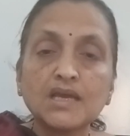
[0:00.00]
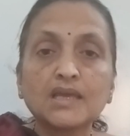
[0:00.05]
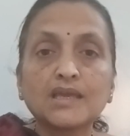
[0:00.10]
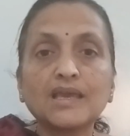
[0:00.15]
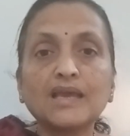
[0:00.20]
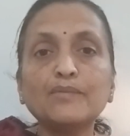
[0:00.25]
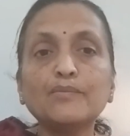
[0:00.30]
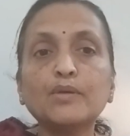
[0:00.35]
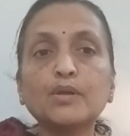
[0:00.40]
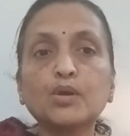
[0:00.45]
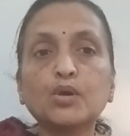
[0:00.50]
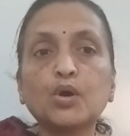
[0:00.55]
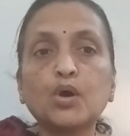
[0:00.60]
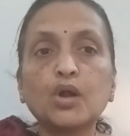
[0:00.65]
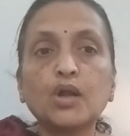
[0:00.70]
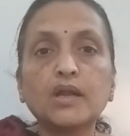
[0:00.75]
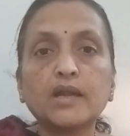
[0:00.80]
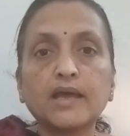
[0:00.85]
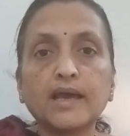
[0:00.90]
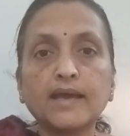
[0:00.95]
can be
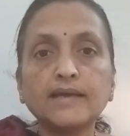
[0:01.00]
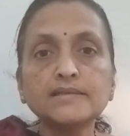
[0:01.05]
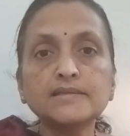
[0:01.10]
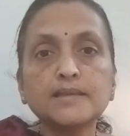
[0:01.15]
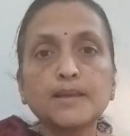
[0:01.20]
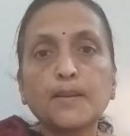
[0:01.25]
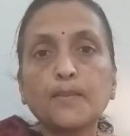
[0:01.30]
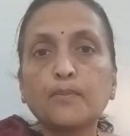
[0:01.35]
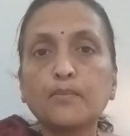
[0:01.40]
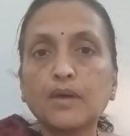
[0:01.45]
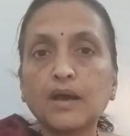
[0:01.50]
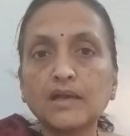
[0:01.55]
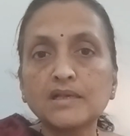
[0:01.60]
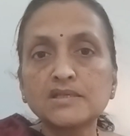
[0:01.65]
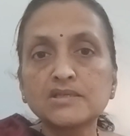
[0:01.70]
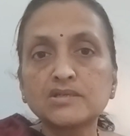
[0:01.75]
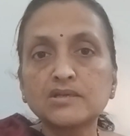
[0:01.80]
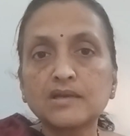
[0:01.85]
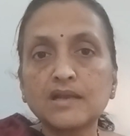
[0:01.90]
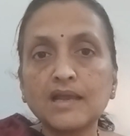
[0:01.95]
called as
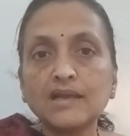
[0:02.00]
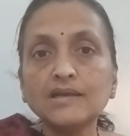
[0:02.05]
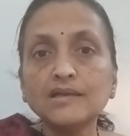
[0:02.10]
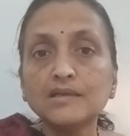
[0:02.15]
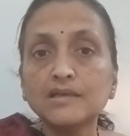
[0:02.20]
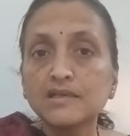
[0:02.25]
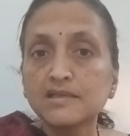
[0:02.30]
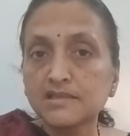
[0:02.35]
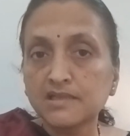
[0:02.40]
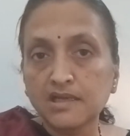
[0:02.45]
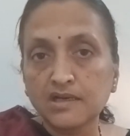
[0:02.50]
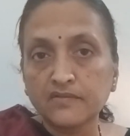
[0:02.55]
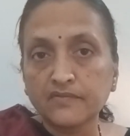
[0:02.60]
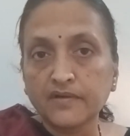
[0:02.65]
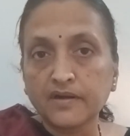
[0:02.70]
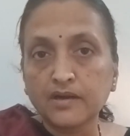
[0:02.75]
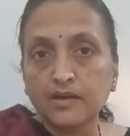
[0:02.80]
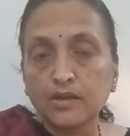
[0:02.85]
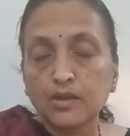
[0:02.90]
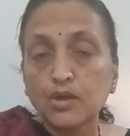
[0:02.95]
master and
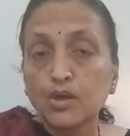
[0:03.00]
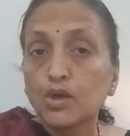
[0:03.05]
servant.